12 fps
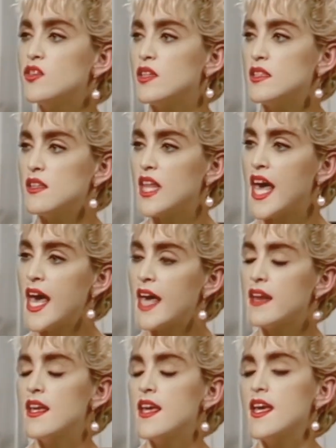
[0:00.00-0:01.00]
So I did
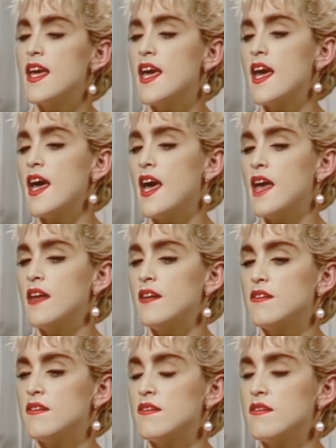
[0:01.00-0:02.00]
that,
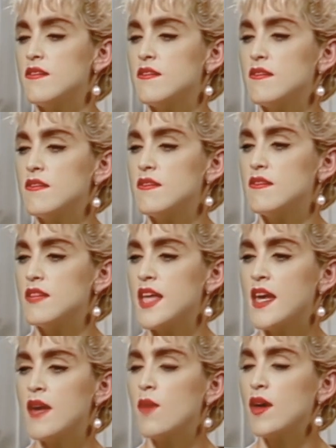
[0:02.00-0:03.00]
and
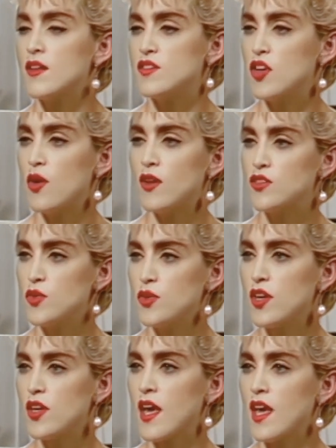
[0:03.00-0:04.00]
then I wanted to go on
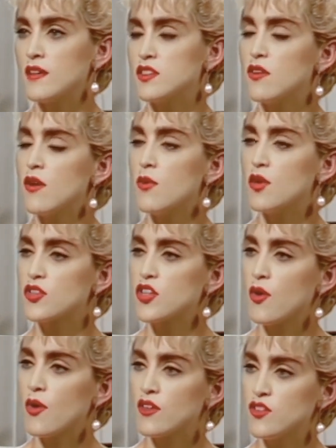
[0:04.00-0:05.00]
tour again, so I
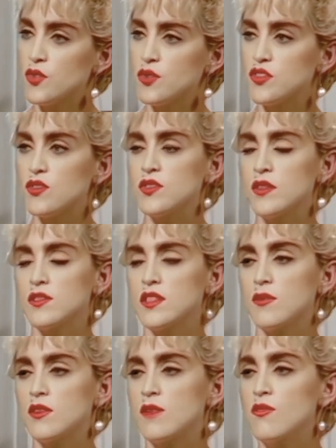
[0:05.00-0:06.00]
worked to go on tour as soon as I was
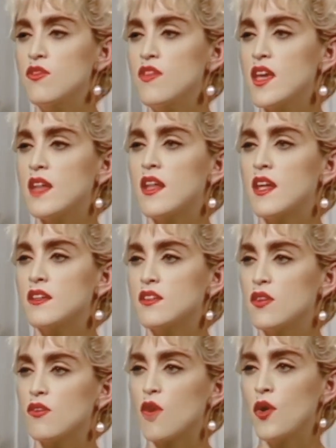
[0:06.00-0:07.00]
done with the movie, and then
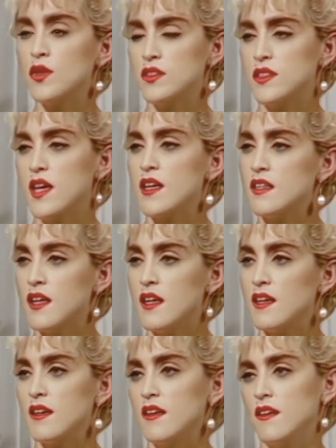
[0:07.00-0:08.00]
it sort of coincided
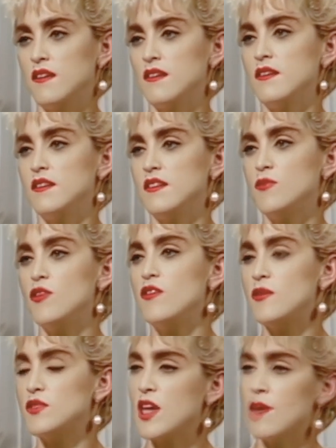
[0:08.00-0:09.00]
that the
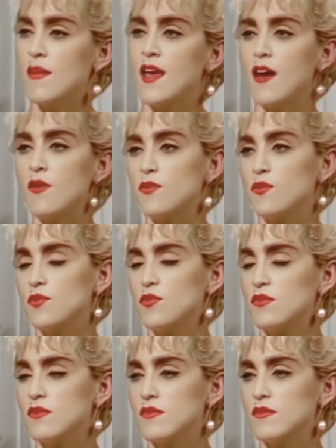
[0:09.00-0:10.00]
movie was coming out,
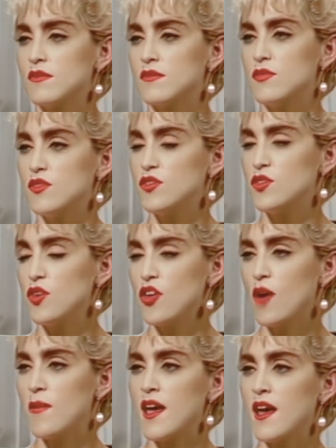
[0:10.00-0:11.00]
with the
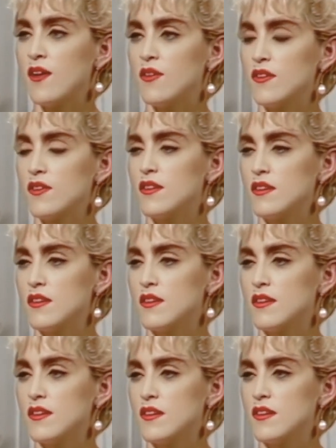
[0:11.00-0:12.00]
tour coming out.
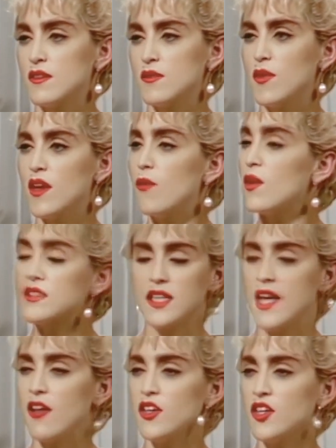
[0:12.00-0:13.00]
but it
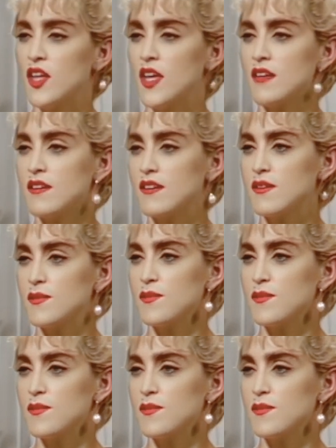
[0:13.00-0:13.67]
wasn't calculated.